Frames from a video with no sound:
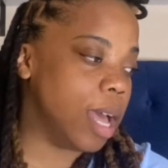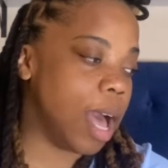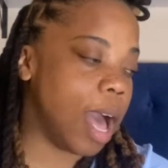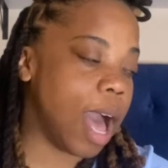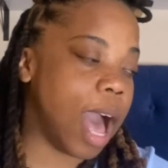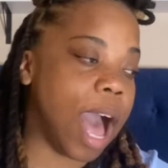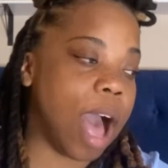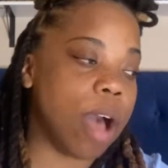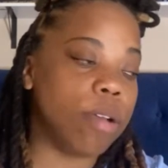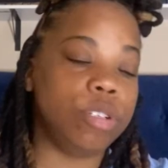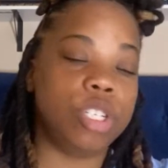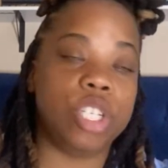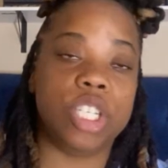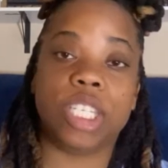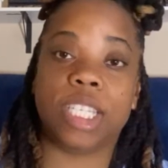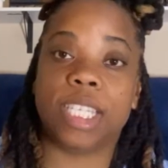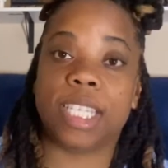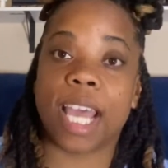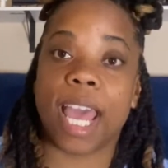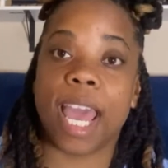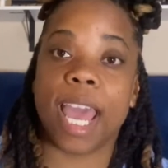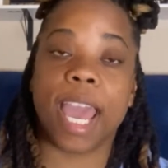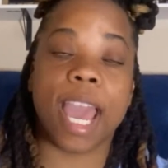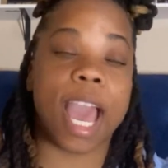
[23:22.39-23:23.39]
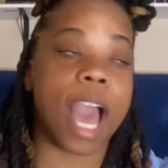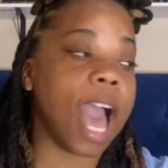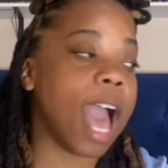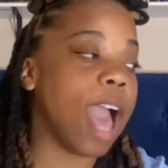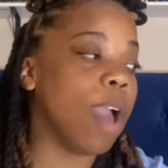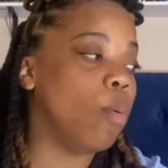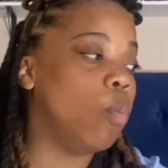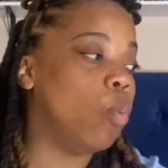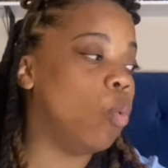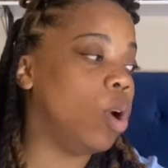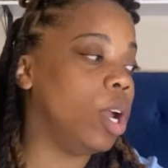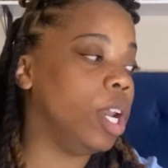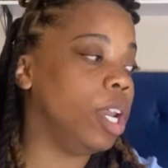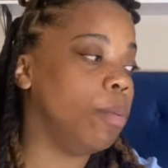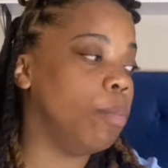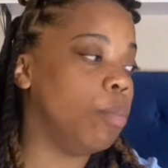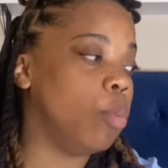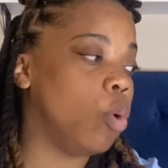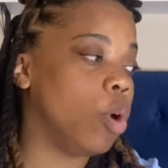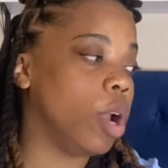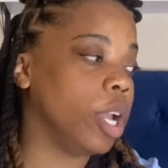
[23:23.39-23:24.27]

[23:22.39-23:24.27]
I'll just say I wanted more